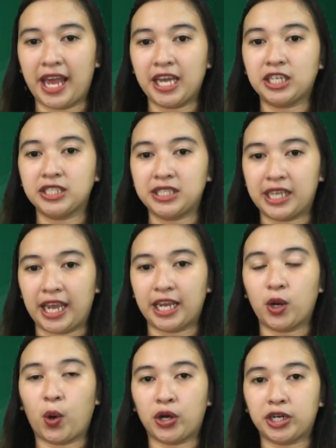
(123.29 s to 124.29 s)
they
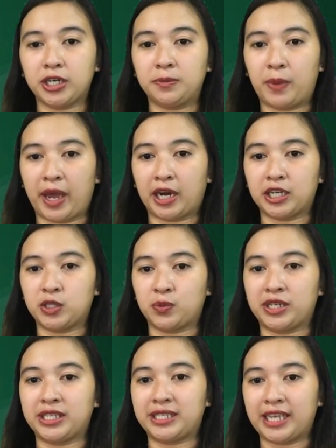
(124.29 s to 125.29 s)
contain ordered pairs
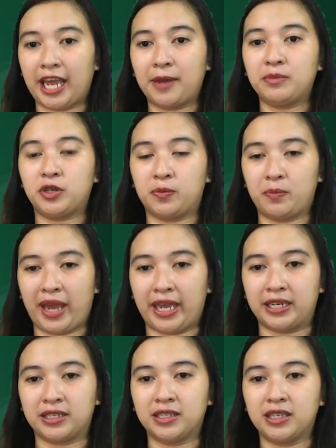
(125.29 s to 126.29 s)
with the same
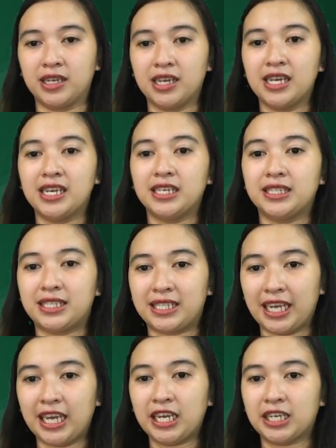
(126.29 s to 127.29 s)
domain.
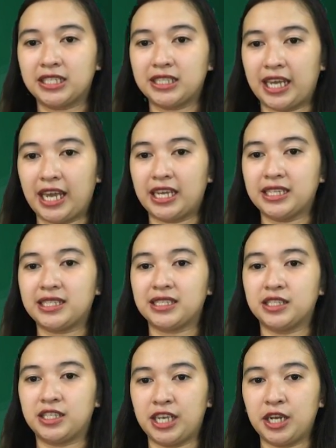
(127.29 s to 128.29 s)
C
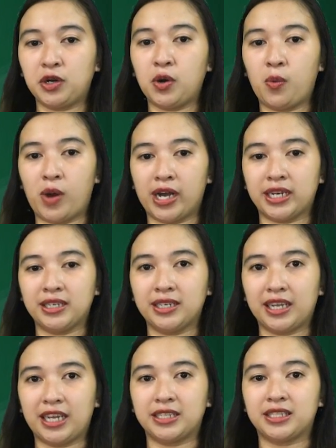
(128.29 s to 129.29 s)
contains 0,
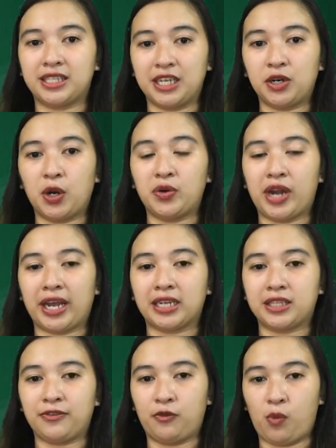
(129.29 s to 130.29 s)
1 and 0,
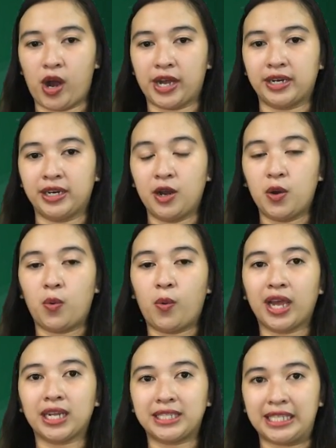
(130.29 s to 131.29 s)
negative 1,
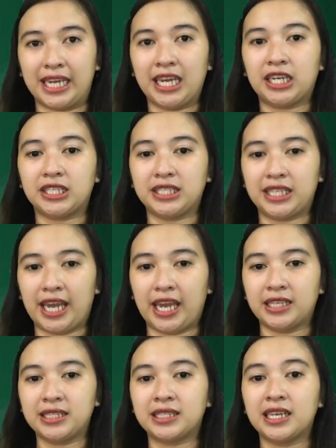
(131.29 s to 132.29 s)
while D
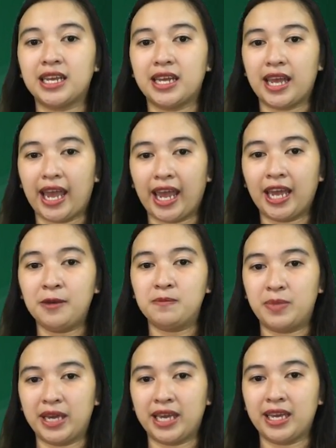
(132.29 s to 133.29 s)
contains
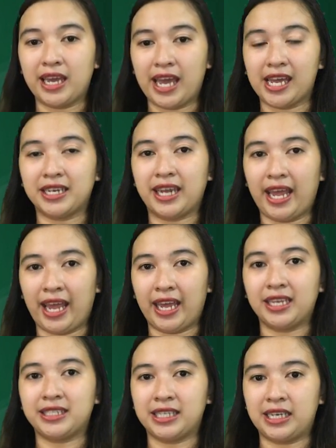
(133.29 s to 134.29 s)
AB and
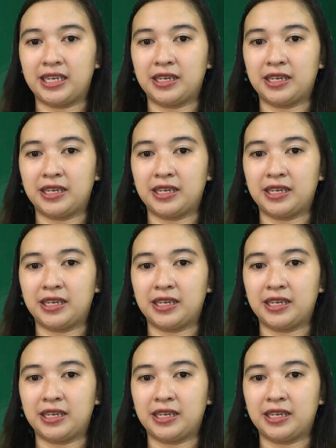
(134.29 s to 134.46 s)
AD.